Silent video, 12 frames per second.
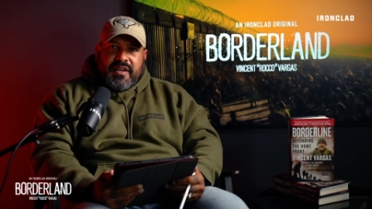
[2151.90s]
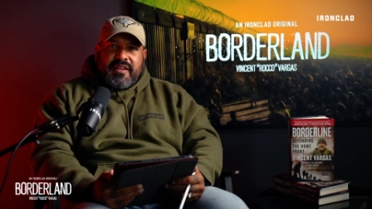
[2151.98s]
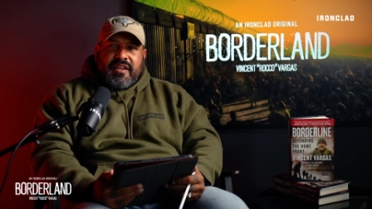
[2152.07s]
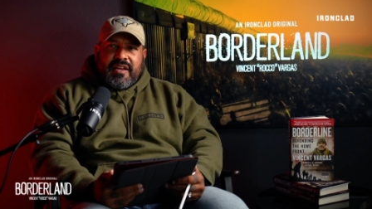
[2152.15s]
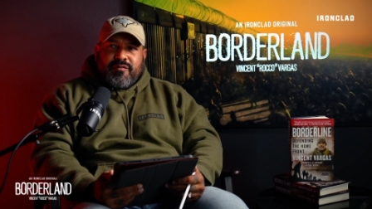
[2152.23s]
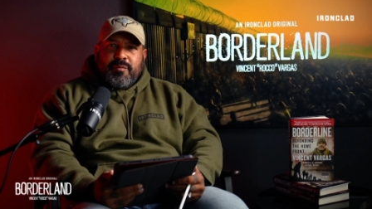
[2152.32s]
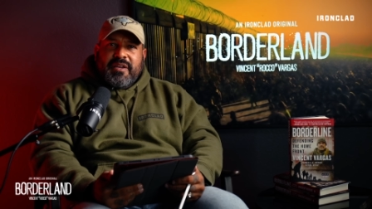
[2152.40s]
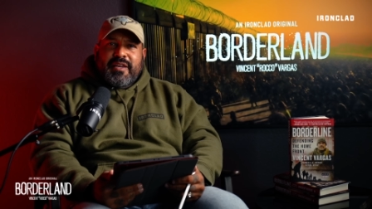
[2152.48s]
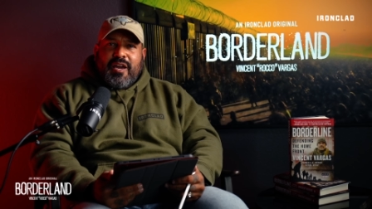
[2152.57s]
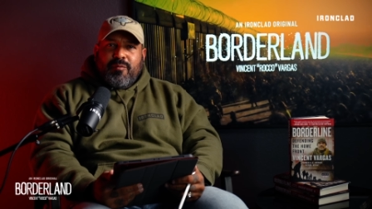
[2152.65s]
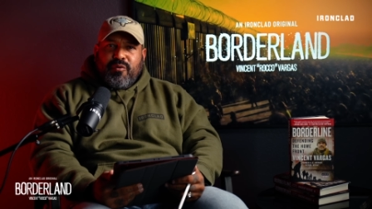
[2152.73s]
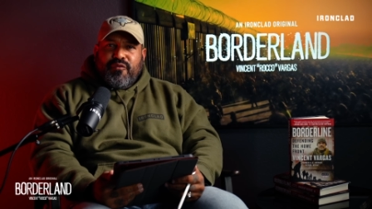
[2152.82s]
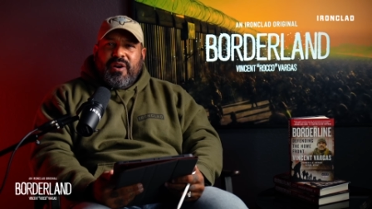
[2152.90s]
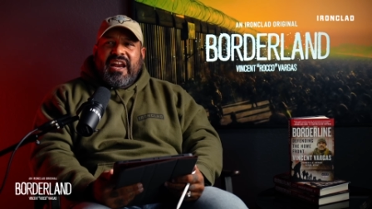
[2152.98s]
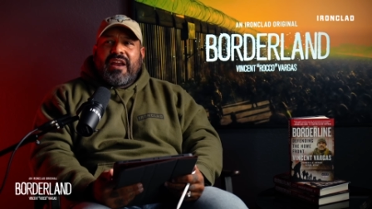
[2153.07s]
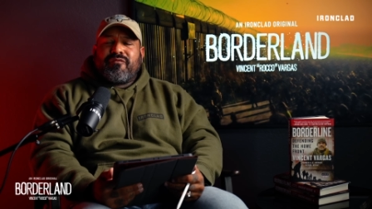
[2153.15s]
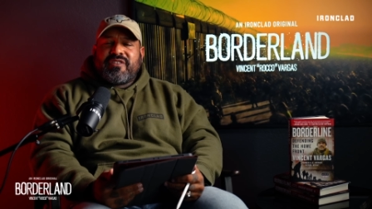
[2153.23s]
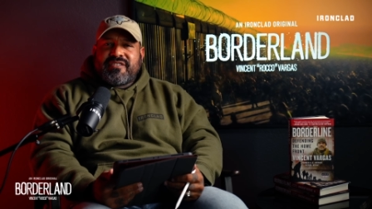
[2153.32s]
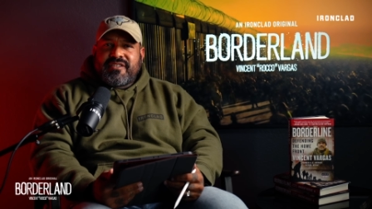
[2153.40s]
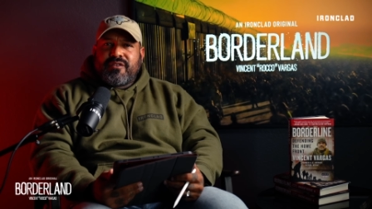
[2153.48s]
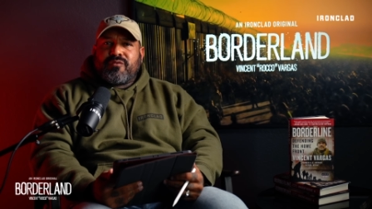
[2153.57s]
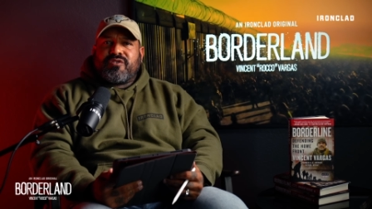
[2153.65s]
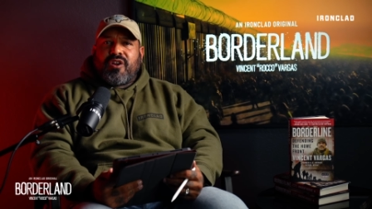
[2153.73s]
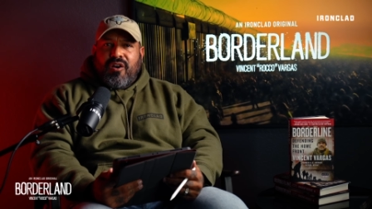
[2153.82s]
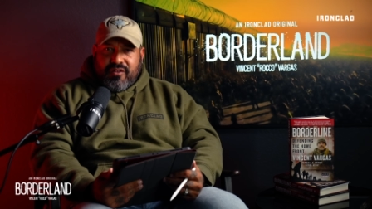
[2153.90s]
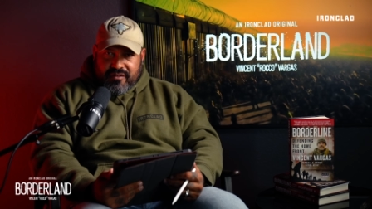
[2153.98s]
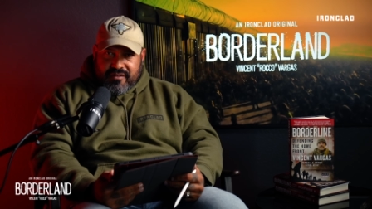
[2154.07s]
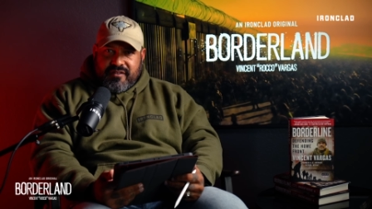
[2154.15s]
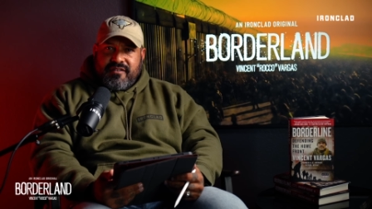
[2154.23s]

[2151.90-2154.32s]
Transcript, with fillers: Yeah, they have to be accountable for every single dollar.